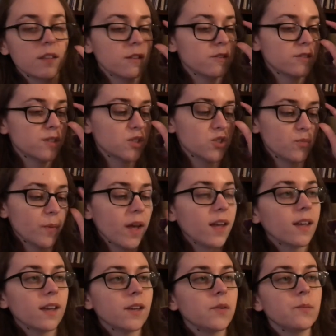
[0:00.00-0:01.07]
There's a
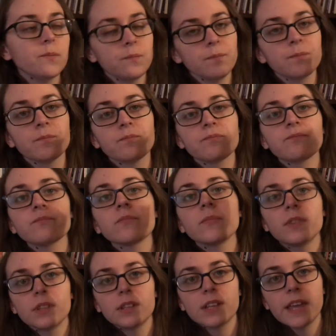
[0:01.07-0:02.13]
spine
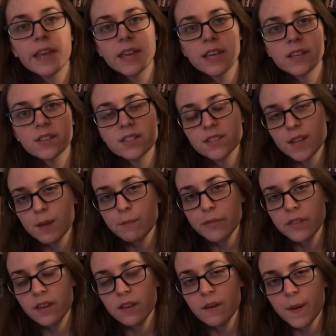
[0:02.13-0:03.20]
and same
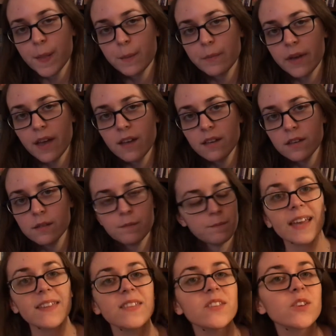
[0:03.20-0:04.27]
thing on the back.
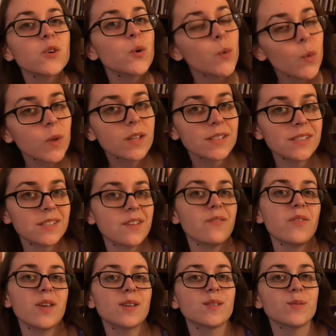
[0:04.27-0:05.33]
And then the coolest
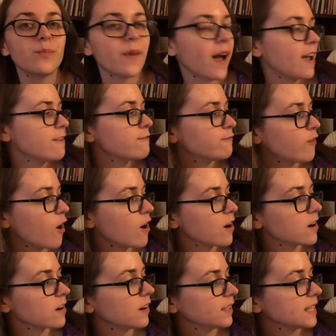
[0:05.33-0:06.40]
of his by
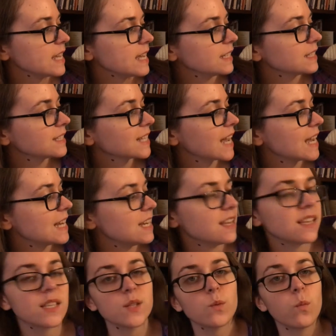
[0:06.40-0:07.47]
far on the inside
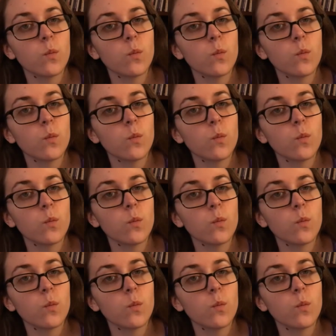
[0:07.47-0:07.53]
is